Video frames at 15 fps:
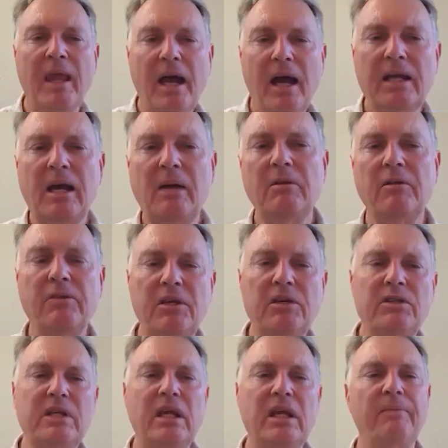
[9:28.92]
a couple of
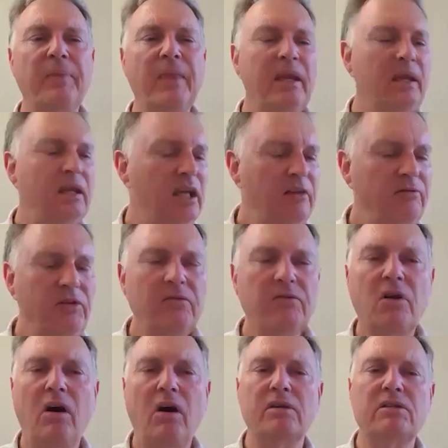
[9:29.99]
things here. If you've
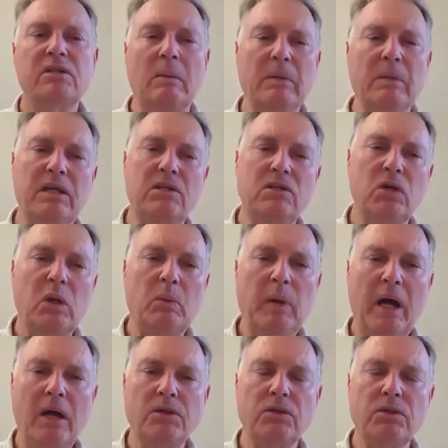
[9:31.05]
got some of these sort of
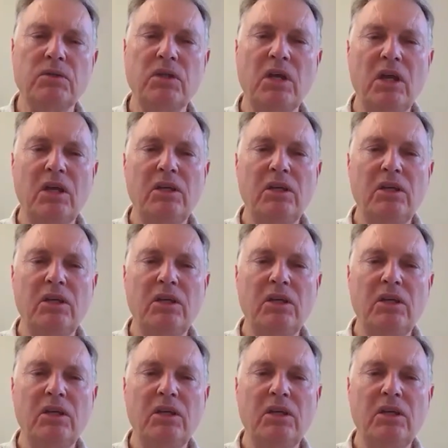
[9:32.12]
puzzles,